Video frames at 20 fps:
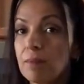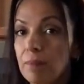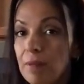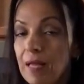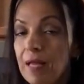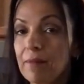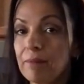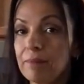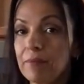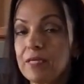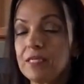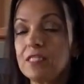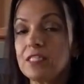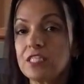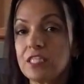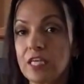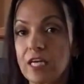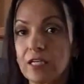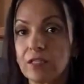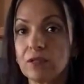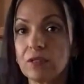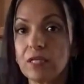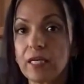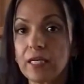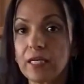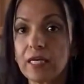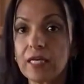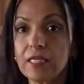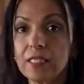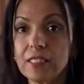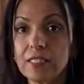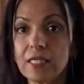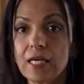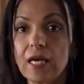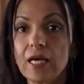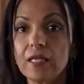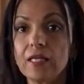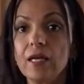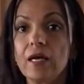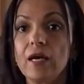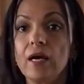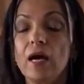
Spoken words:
plant-based channel, like I said.